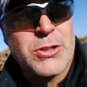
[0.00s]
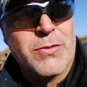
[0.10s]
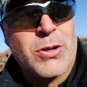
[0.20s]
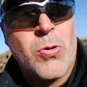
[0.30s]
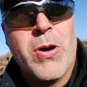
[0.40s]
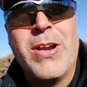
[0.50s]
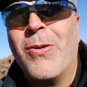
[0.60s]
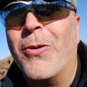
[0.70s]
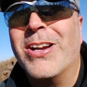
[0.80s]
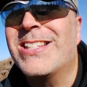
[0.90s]
silver coin
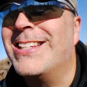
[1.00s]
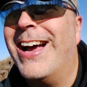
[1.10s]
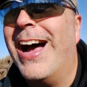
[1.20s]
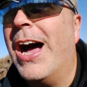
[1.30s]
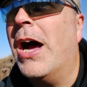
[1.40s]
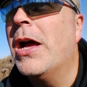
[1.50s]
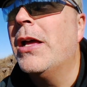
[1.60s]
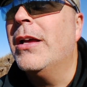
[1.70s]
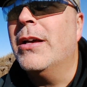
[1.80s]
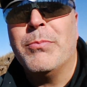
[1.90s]
or it's a
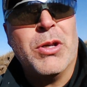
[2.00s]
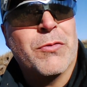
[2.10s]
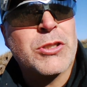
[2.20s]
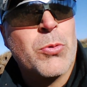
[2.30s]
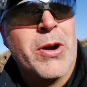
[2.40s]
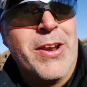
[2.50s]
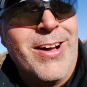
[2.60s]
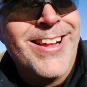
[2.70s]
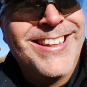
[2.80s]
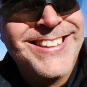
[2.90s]
beautiful square nail.